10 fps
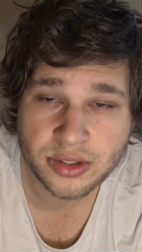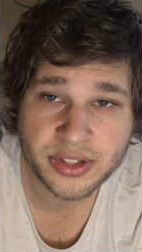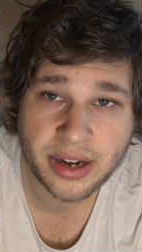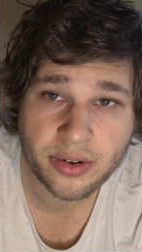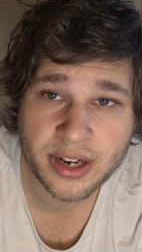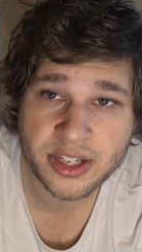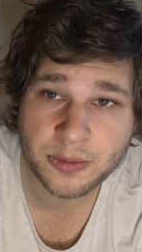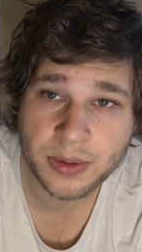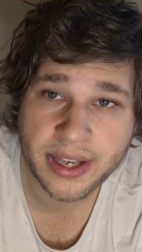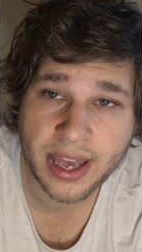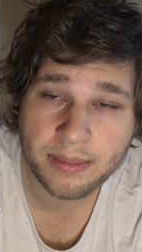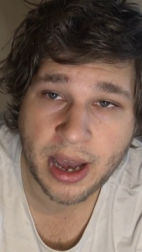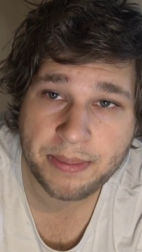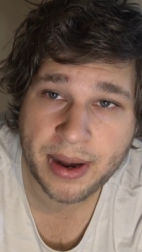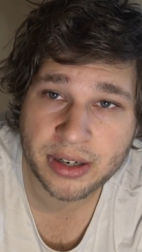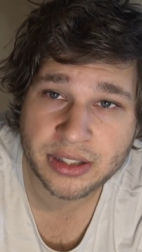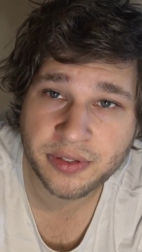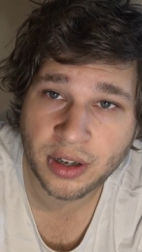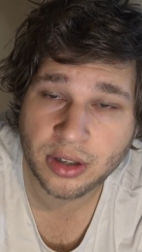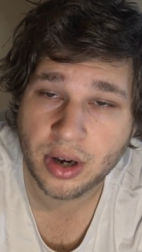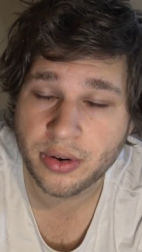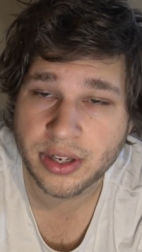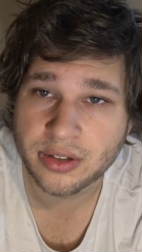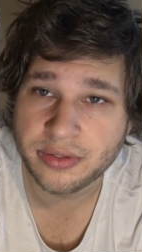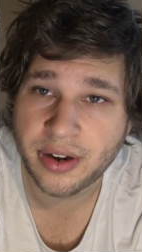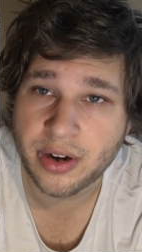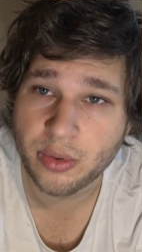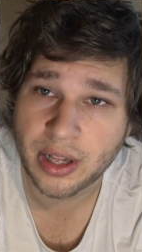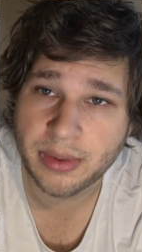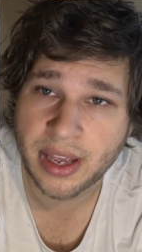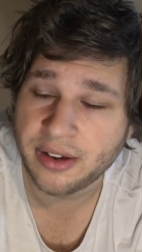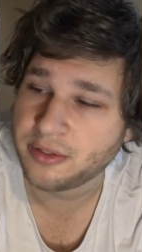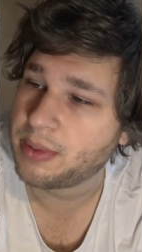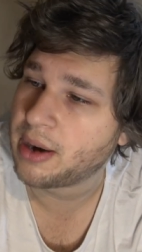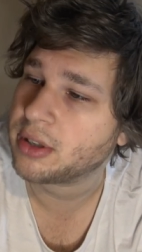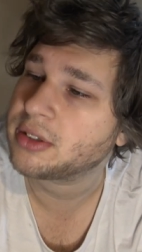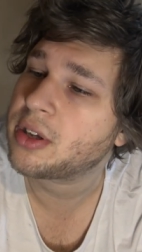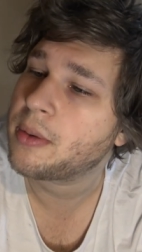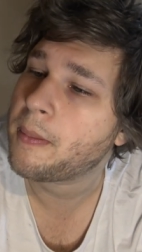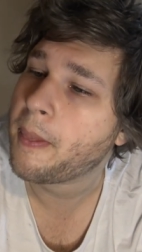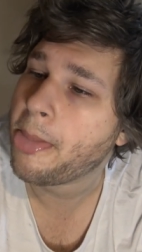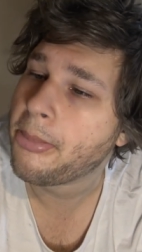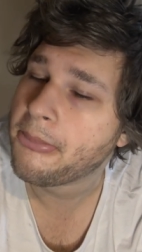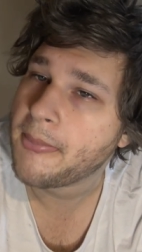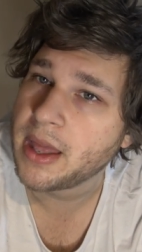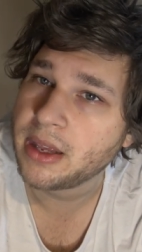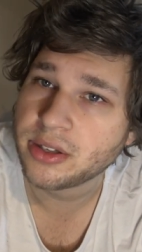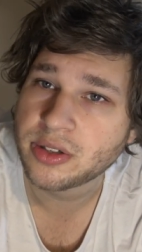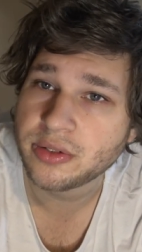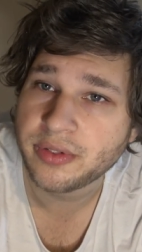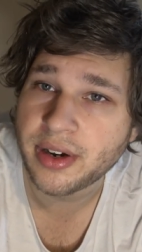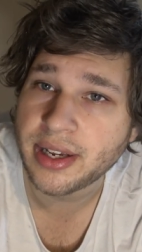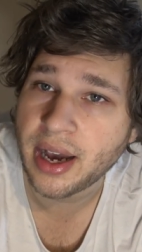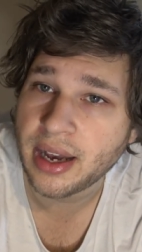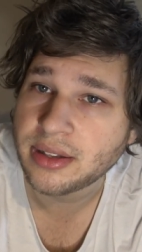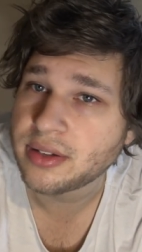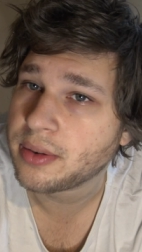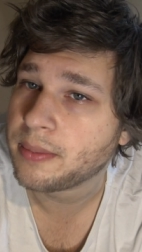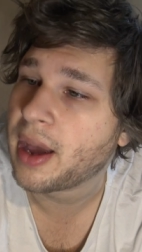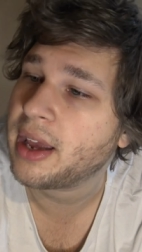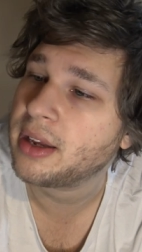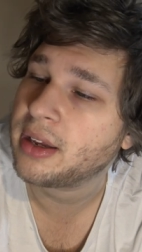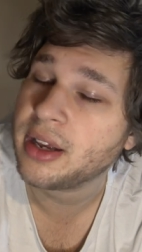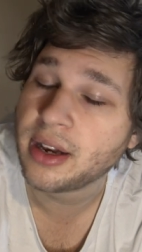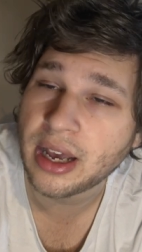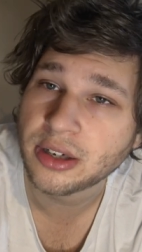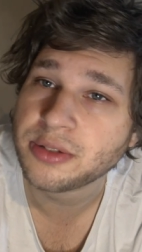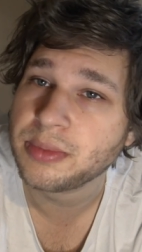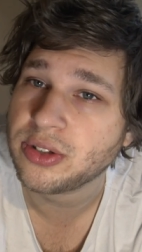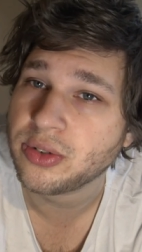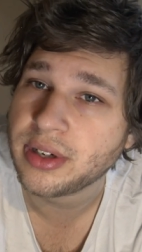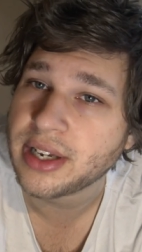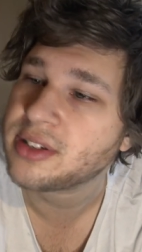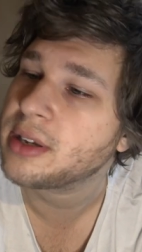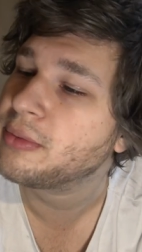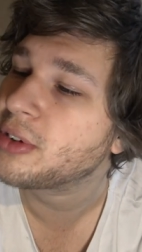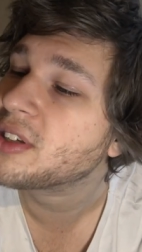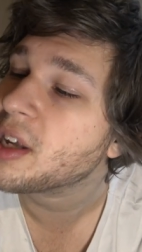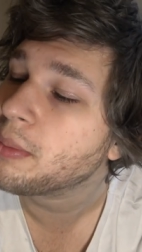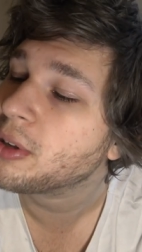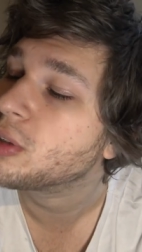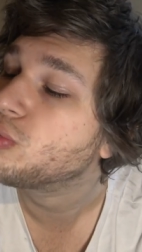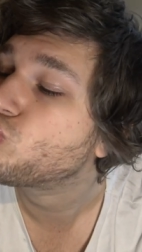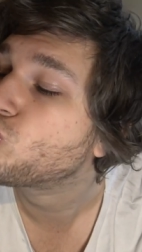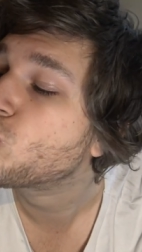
Generally speaking, my parrot Falco is a very well-behaved parrot. He is very kind. I, he allows me to kiss him, for example.